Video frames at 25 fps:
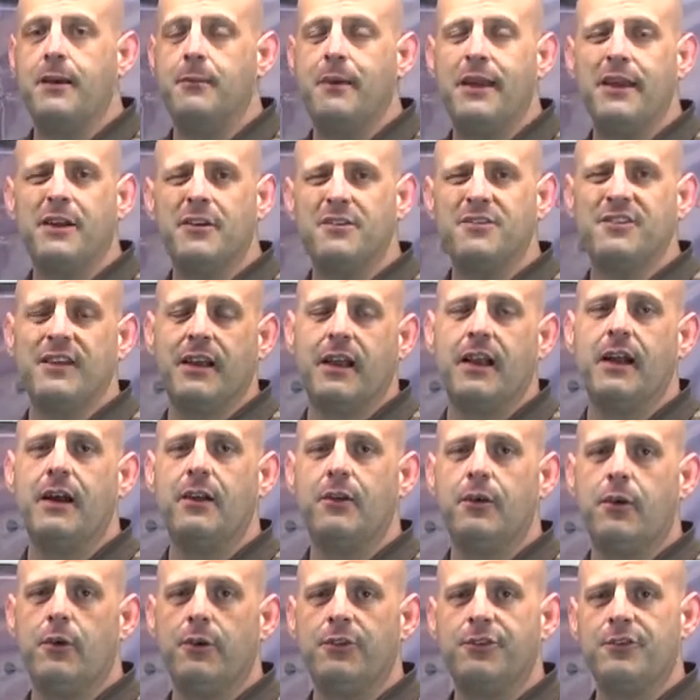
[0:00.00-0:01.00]
makers and
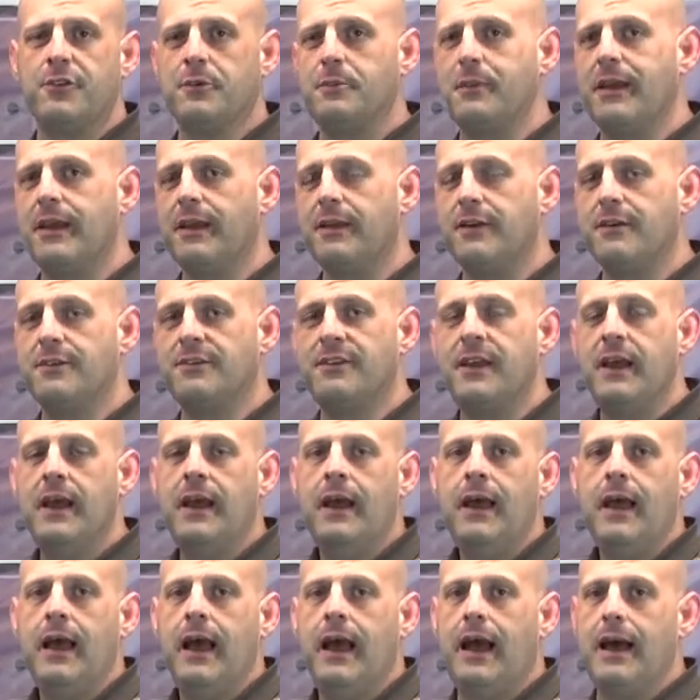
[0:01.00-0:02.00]
gun holster makers
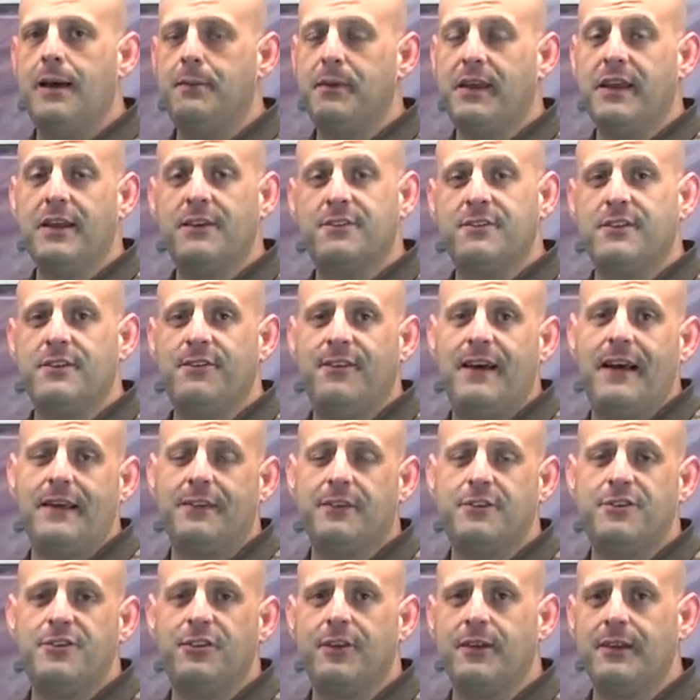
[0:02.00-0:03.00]
because of the fact
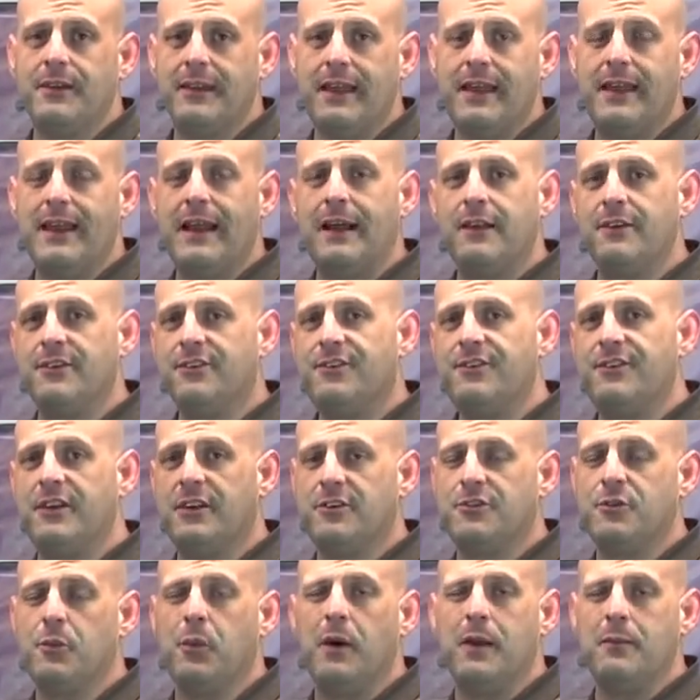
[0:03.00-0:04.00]
that you can lay down a
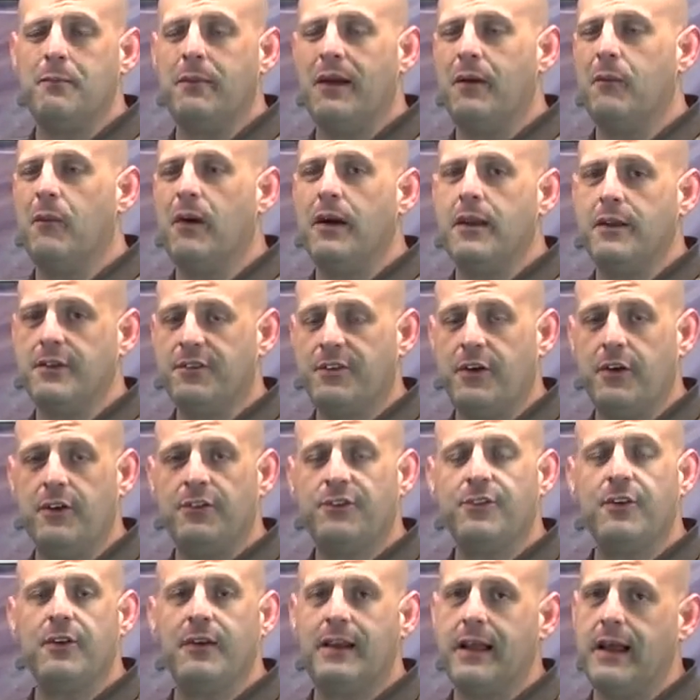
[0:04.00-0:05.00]
stitch one by one. It's
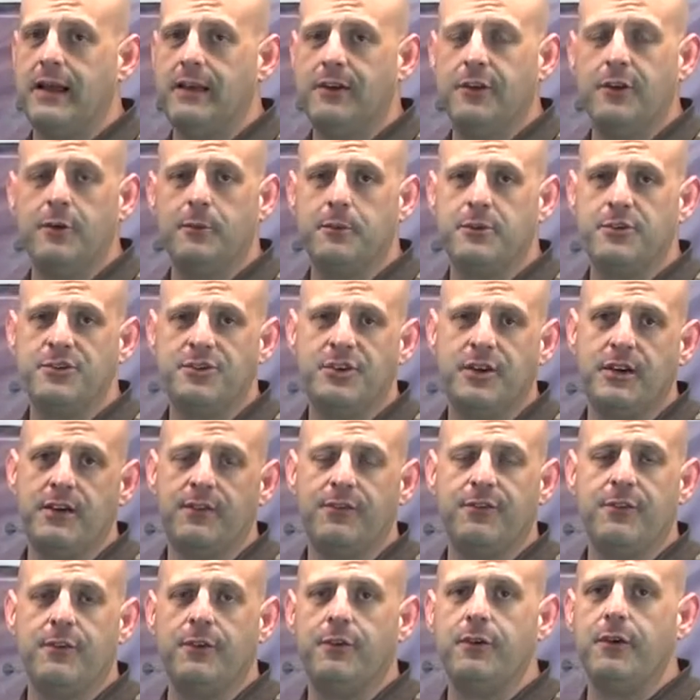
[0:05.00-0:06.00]
also an ideal machine
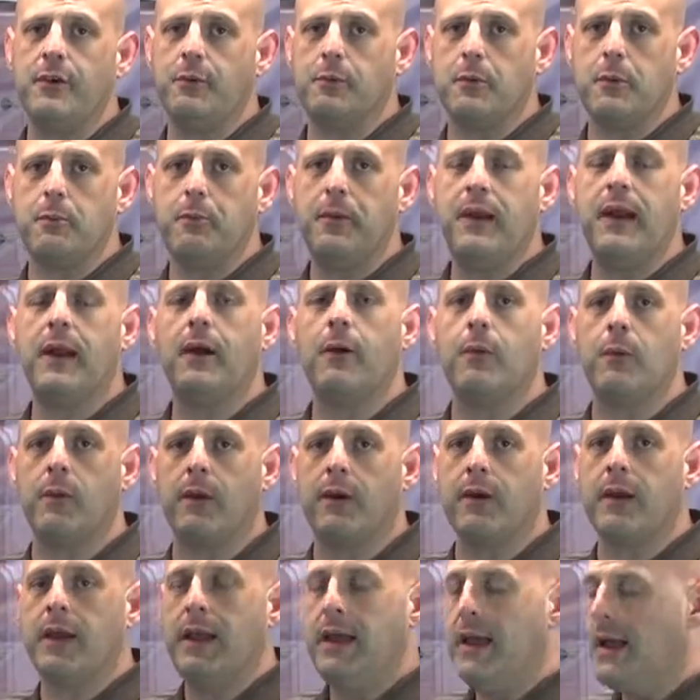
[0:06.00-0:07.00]
for doing repair
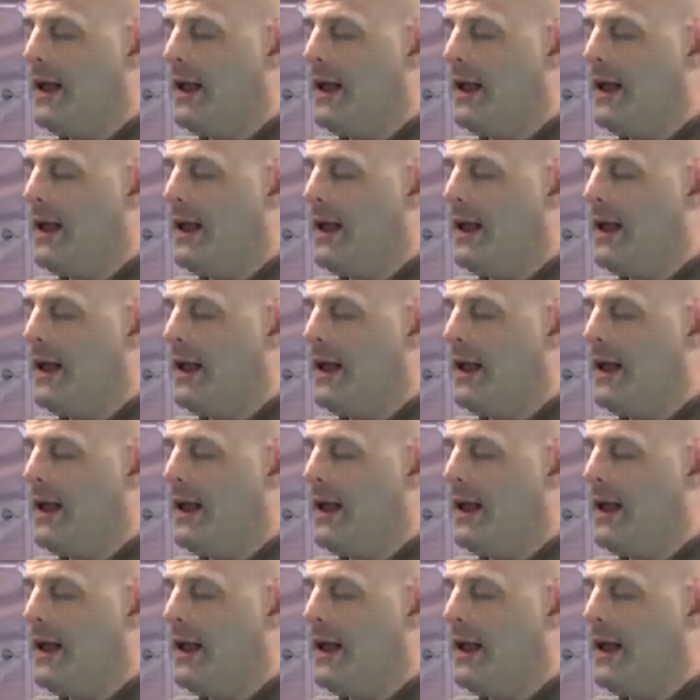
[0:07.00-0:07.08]
work.